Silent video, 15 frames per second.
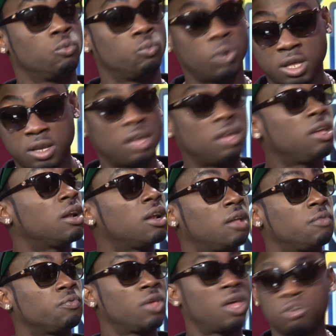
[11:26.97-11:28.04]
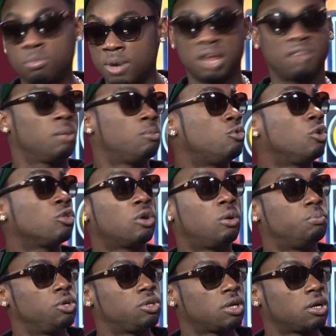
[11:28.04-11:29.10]
When you're in England, everybody have their own
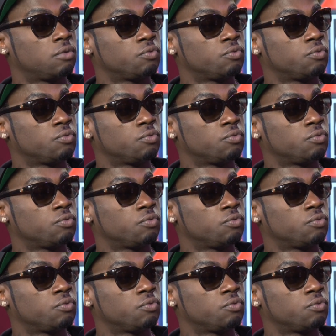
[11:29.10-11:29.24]
computer.